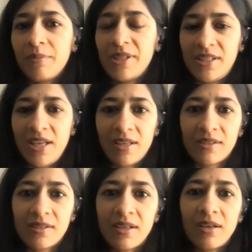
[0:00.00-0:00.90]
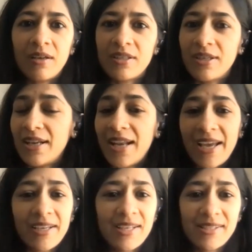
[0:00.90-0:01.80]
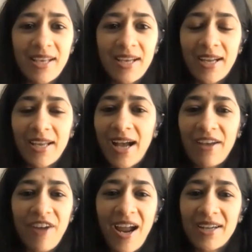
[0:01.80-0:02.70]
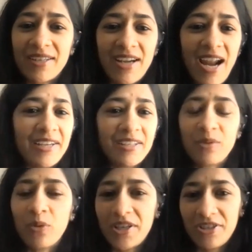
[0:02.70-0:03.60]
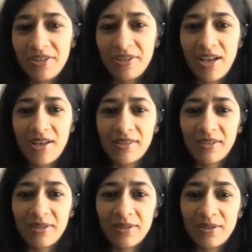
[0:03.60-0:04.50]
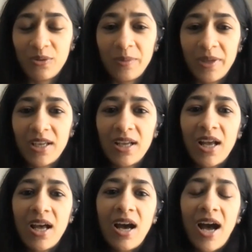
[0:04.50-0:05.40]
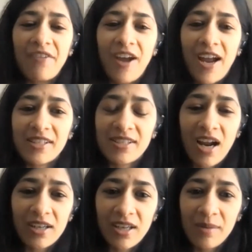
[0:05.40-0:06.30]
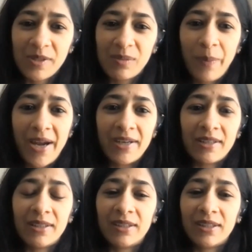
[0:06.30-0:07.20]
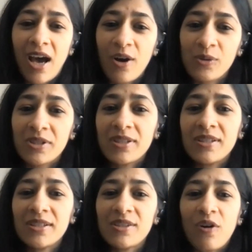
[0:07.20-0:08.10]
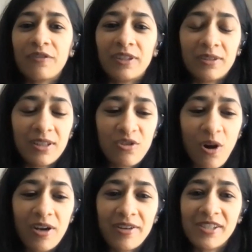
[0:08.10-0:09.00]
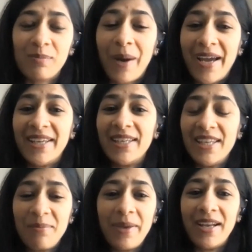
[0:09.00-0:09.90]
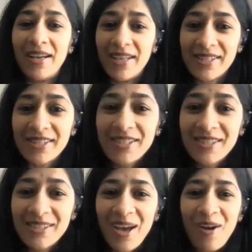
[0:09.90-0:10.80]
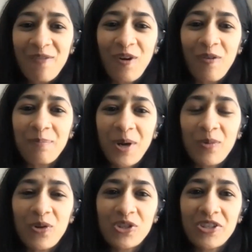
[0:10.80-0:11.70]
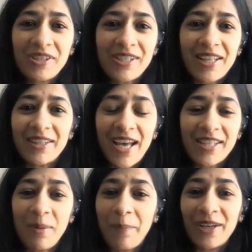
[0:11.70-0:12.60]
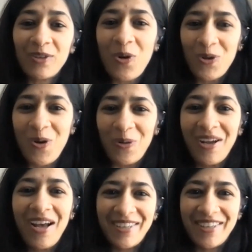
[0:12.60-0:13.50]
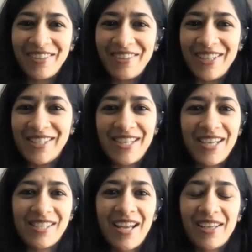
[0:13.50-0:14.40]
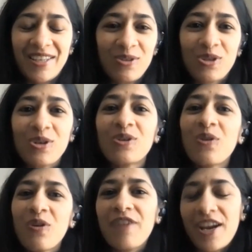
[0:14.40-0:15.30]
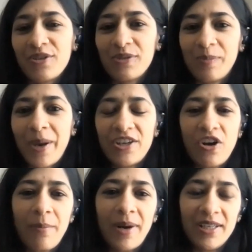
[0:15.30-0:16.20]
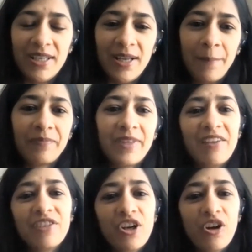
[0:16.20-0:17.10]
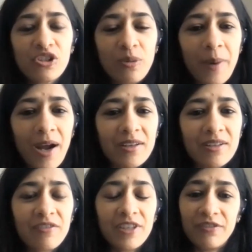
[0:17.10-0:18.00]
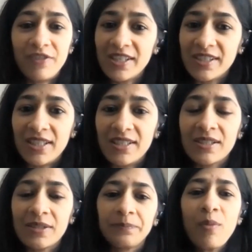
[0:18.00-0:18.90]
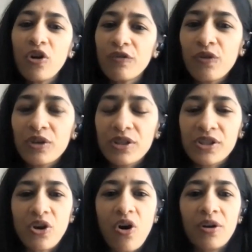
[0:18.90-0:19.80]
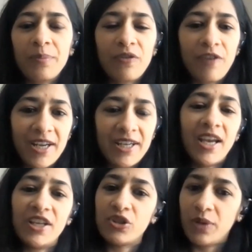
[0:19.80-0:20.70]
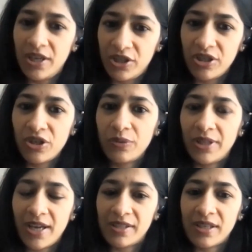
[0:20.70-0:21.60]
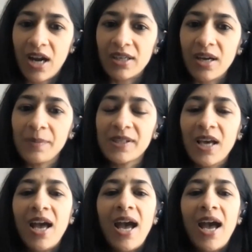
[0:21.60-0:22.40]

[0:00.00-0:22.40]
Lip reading: mistakes. Like I said, like, I've had random questions asked to me. I've had startups spend thousands of dollars buying email lists for promotions, and that's a big no-no at an early stage. Like, you should know where to spend your money. Yeah. Then we also partner with VCs, more focused on providing education to their startups,